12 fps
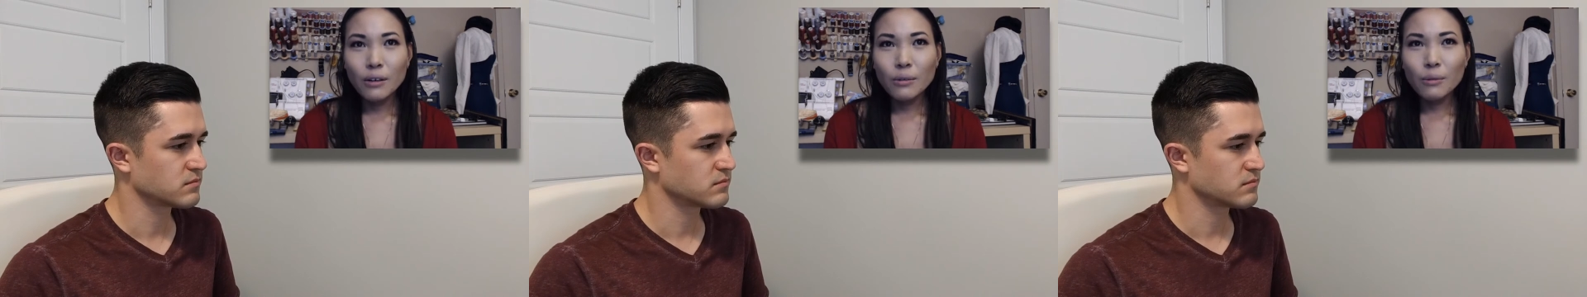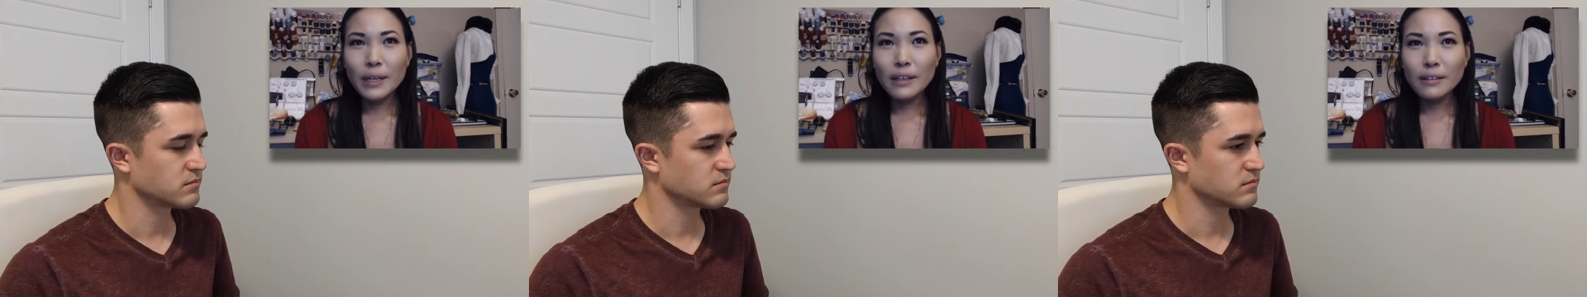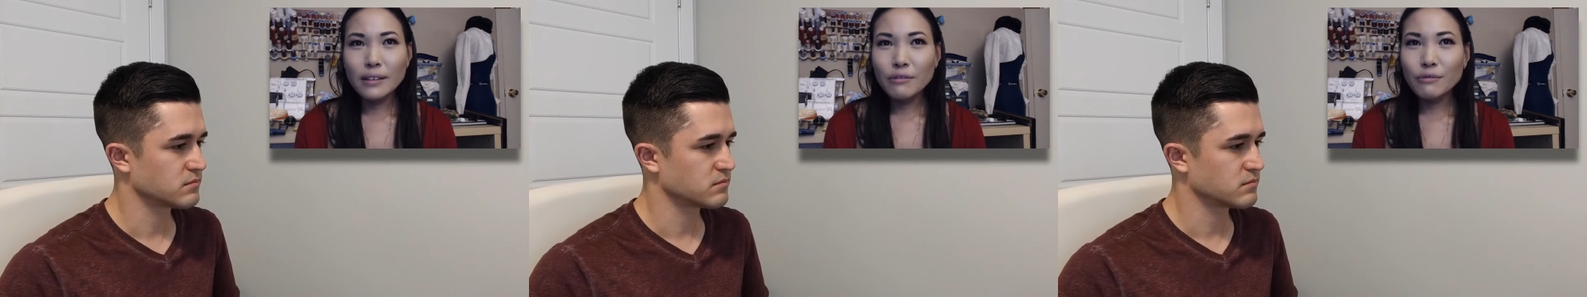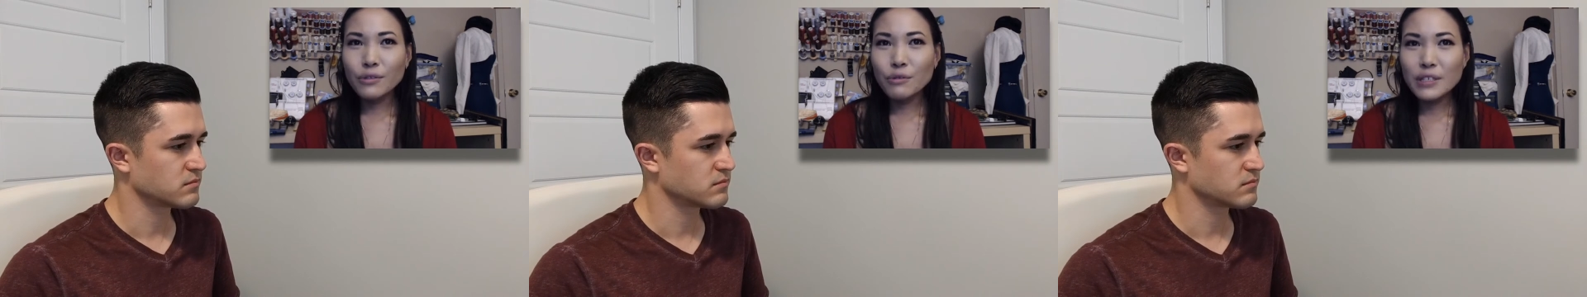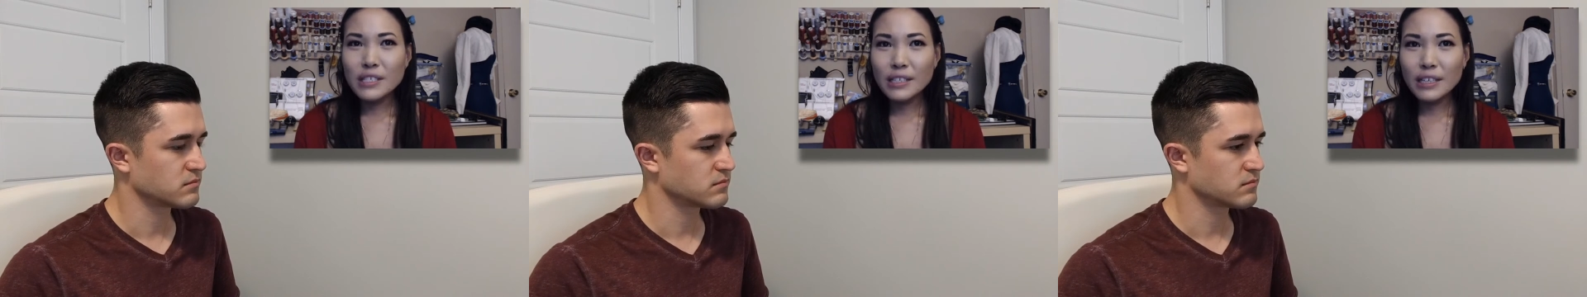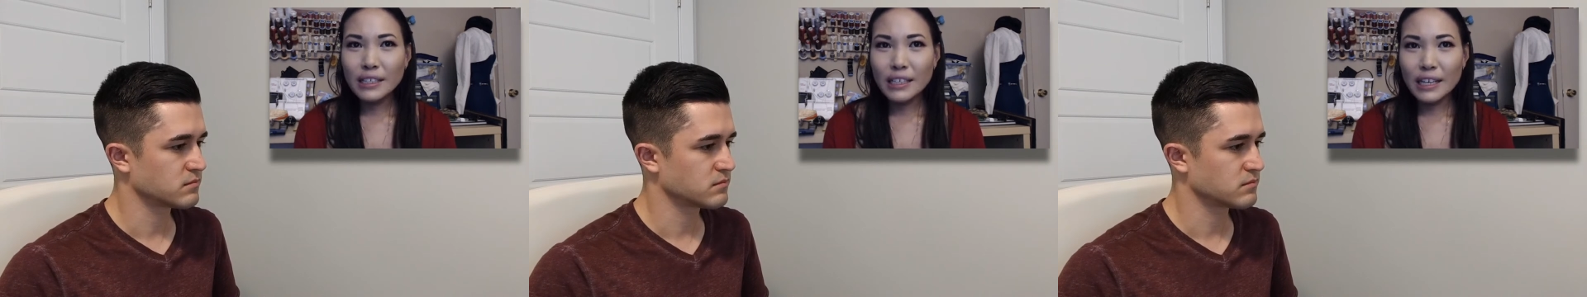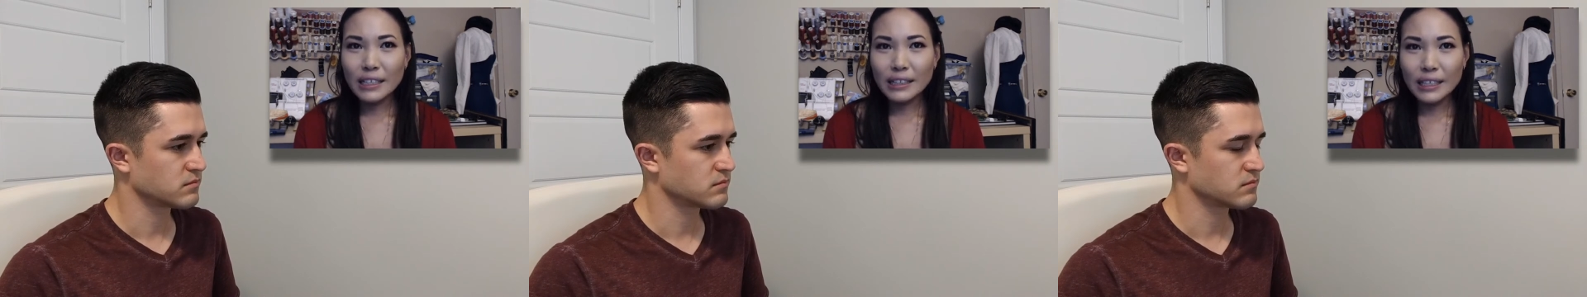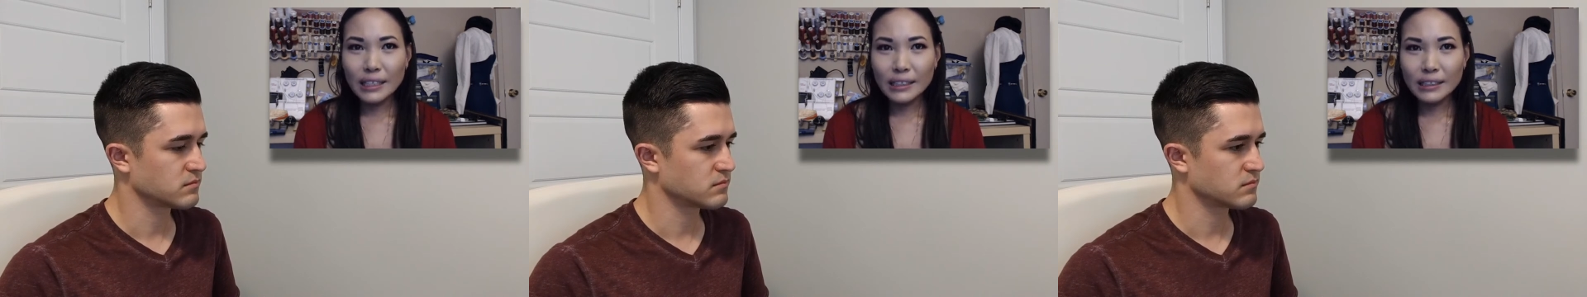Speaker 1: when the the reason I got
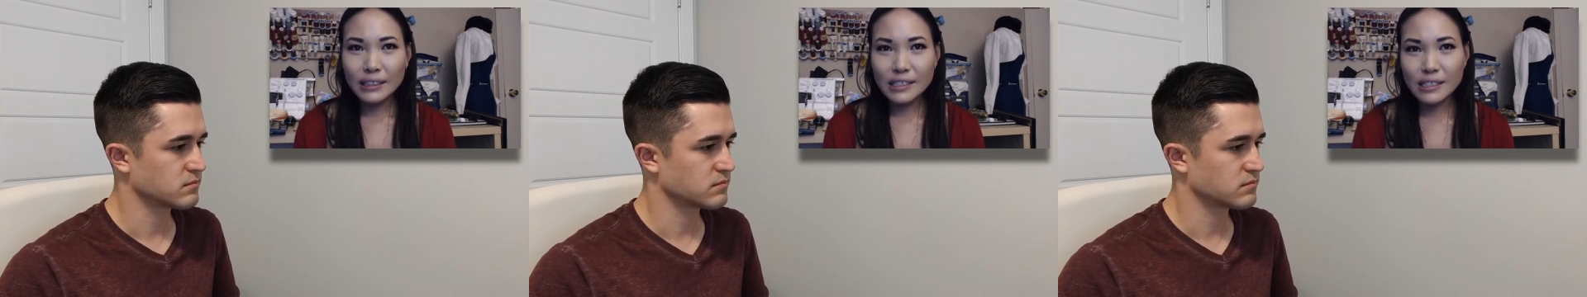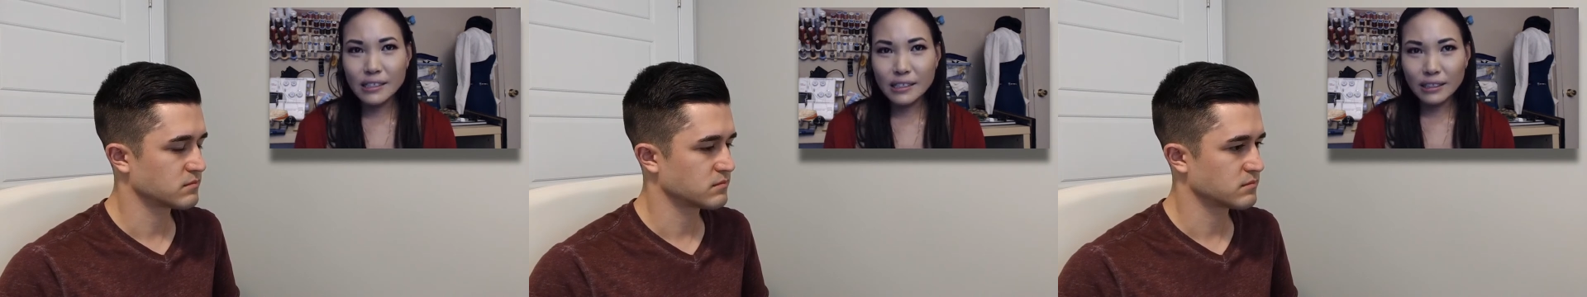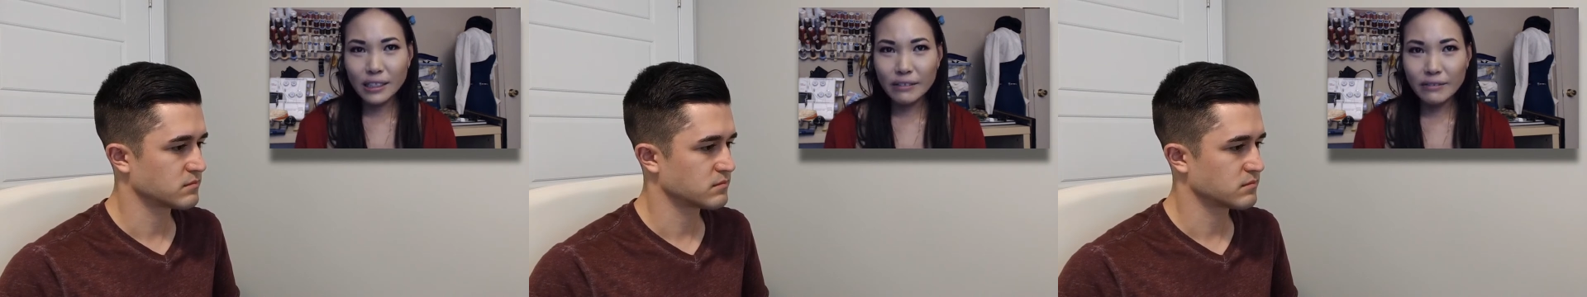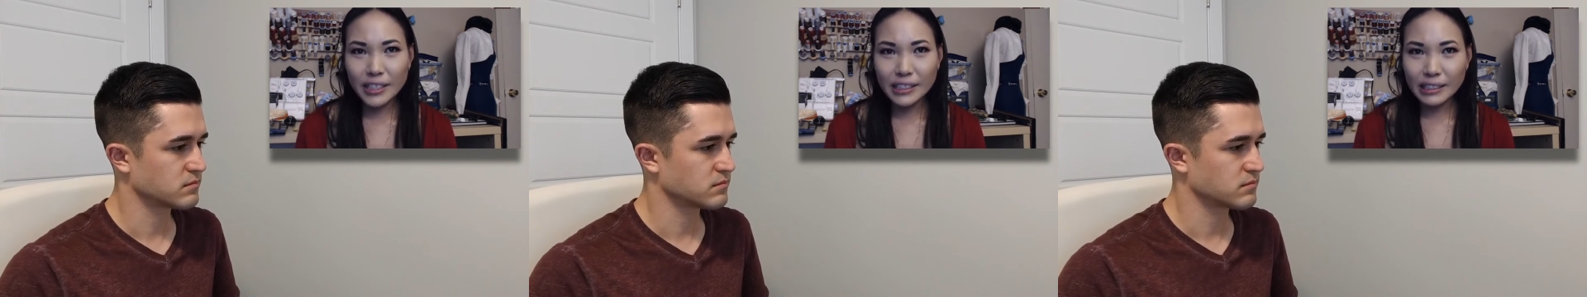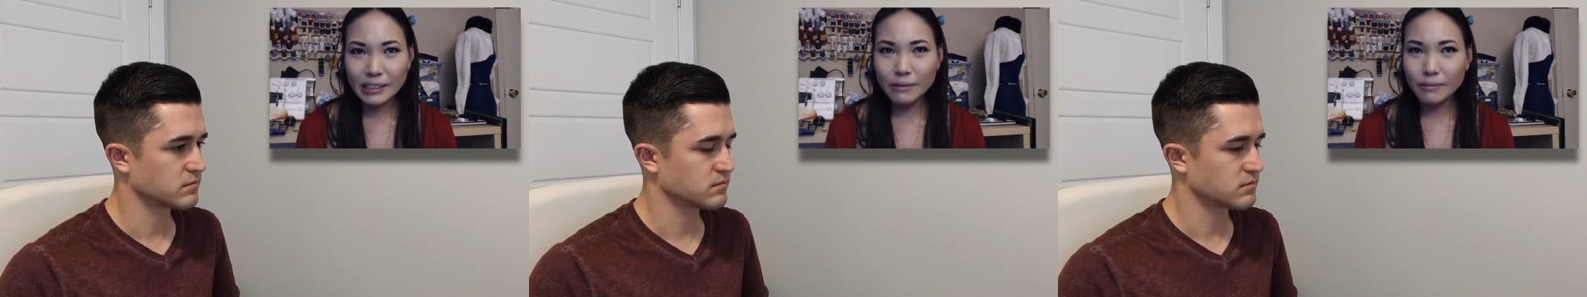that this kind of idea